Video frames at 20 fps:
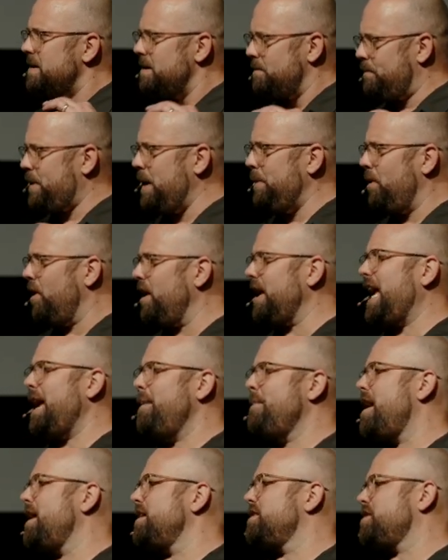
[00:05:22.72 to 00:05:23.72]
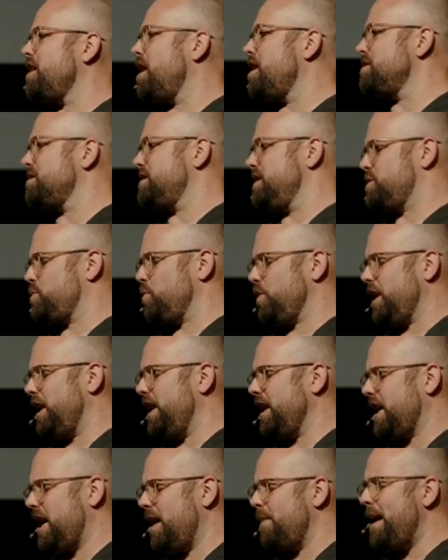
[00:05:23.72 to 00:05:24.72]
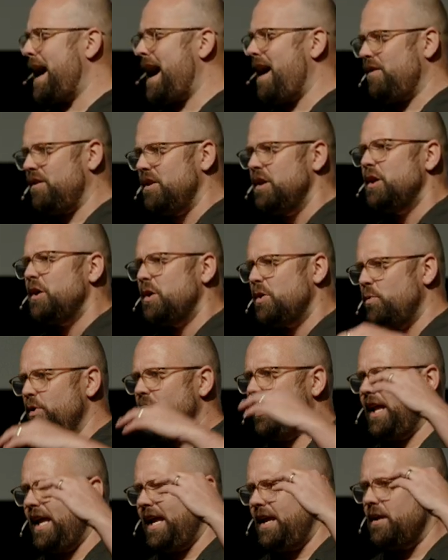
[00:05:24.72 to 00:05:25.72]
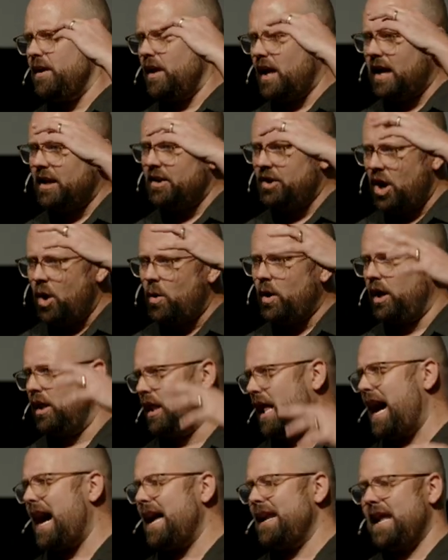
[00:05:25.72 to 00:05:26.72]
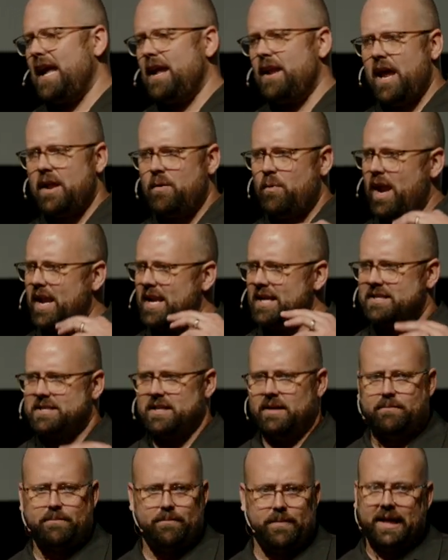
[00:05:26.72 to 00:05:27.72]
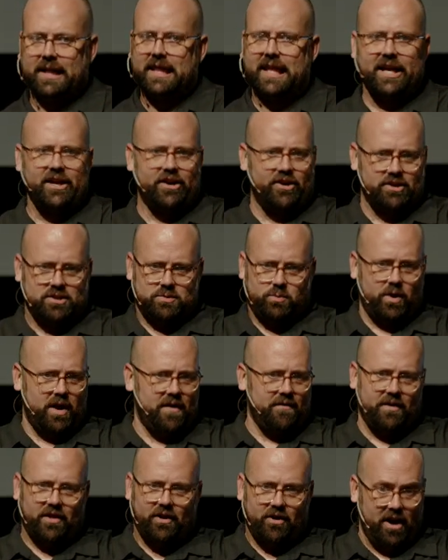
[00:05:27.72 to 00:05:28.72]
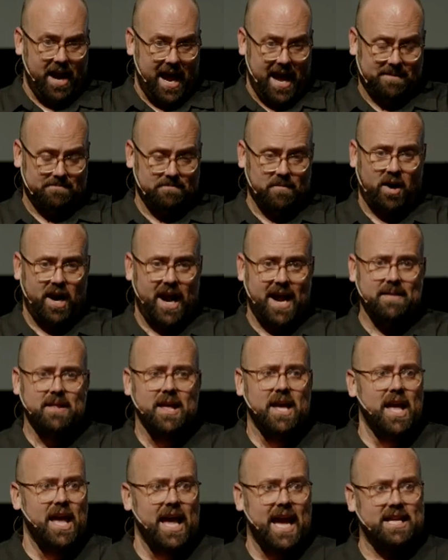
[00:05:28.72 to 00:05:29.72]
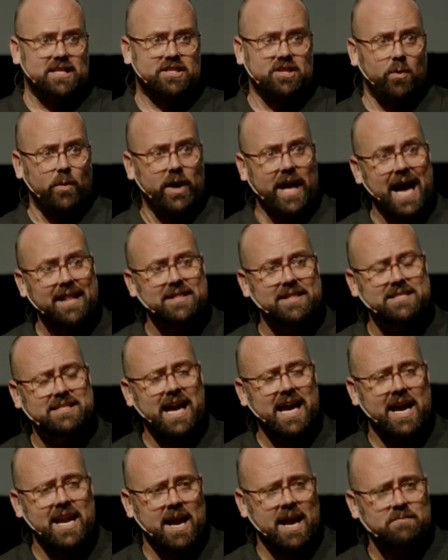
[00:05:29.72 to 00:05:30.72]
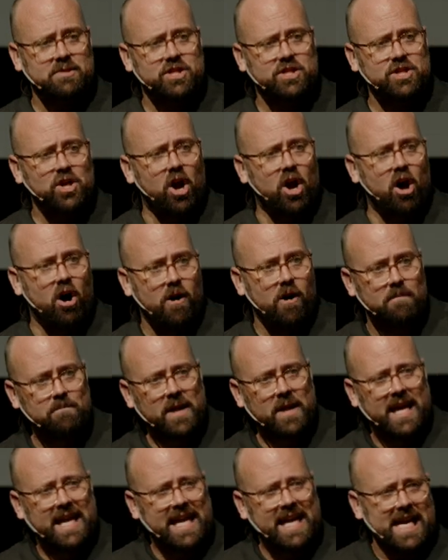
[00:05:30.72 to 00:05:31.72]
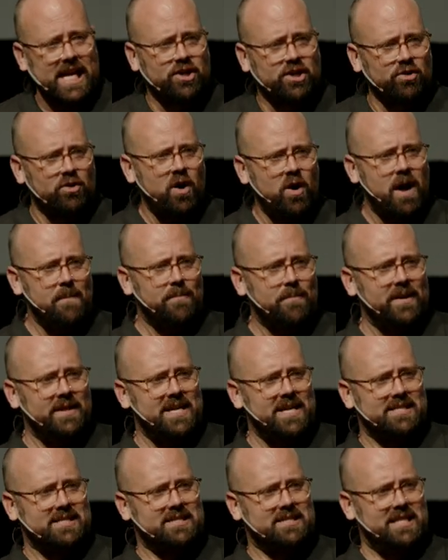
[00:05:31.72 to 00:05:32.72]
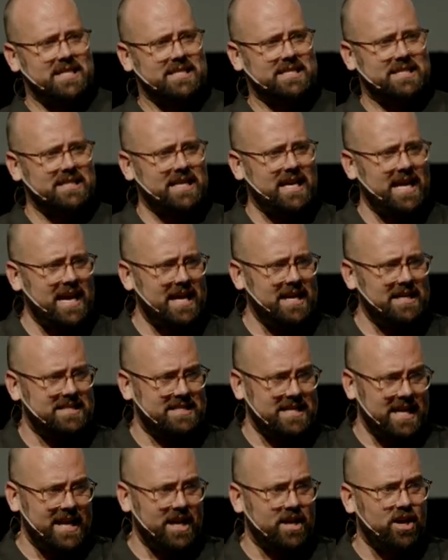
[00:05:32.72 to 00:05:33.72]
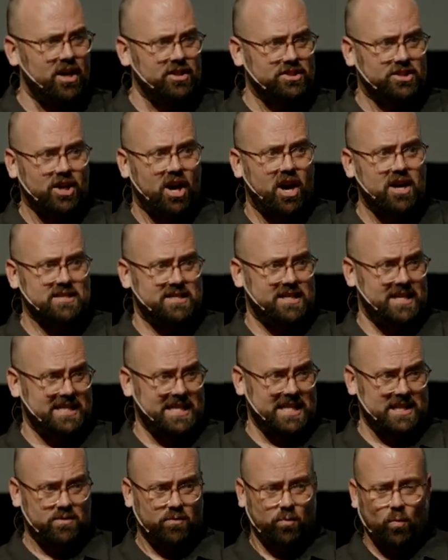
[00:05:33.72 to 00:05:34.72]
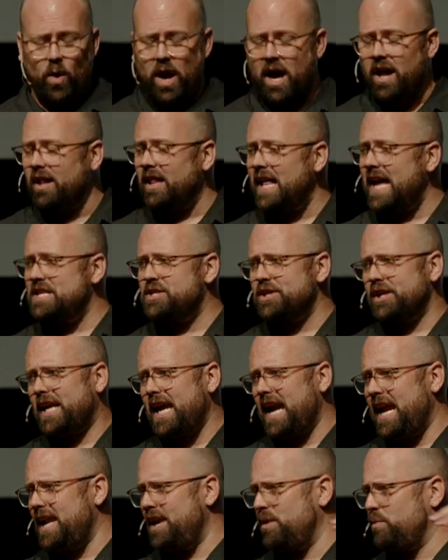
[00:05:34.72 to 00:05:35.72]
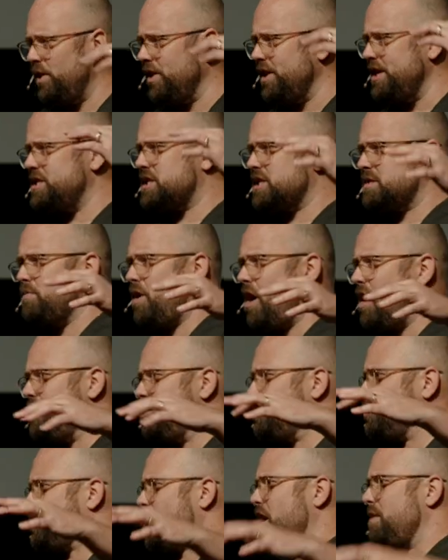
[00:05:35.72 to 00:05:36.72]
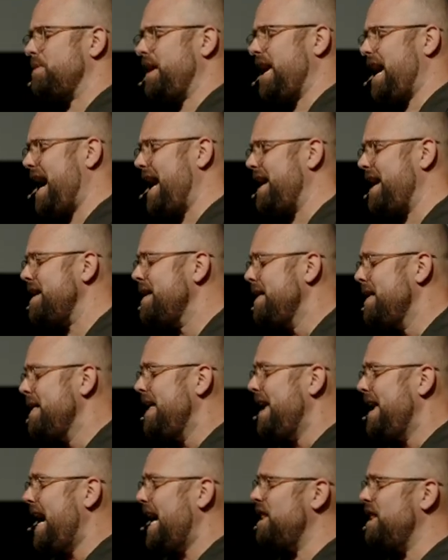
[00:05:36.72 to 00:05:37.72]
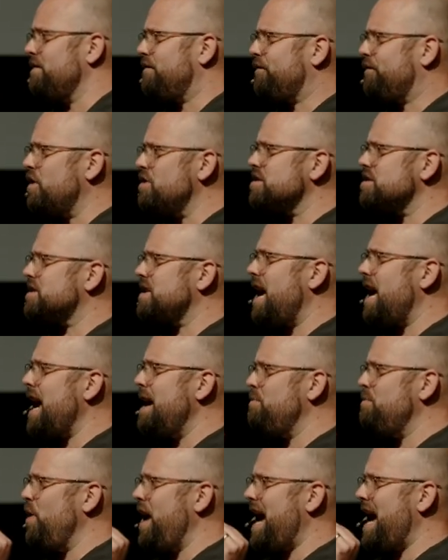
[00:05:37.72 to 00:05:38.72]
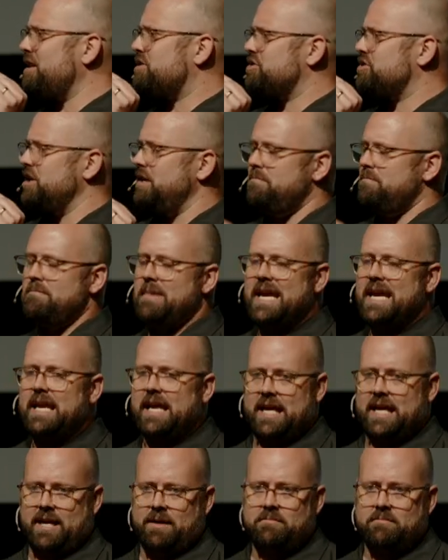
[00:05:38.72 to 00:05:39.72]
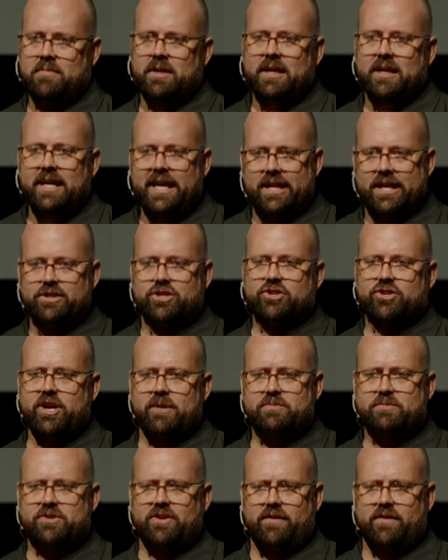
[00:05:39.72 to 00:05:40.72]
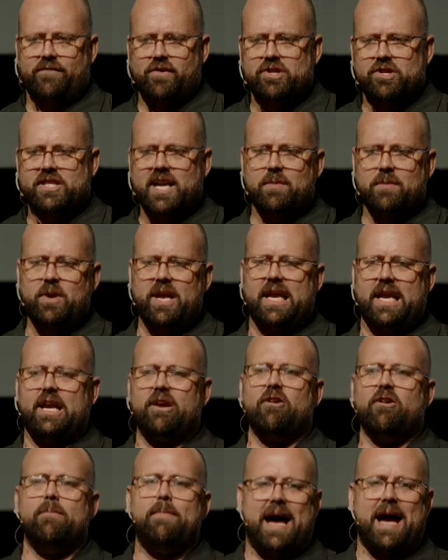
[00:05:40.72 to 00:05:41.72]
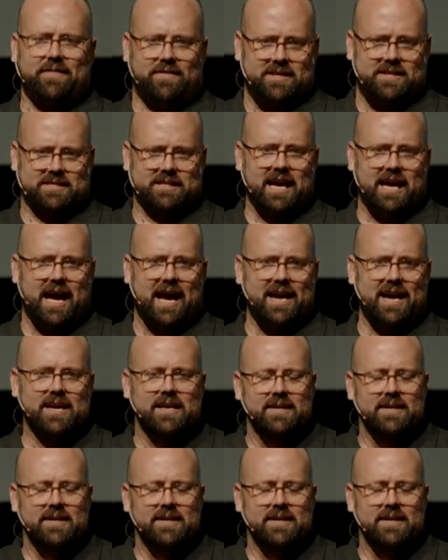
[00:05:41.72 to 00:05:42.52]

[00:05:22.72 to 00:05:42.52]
people that came out of Tarsus were going to come out really uh, knowing a lot and, and ready to be leaders wherever they're at all right and so we got this guy named saul he grew up in this, this uh, city called tarsus he's well educated really smart sharp guy and the first time we actually meet him in Scripture, the first time we hear about this guy,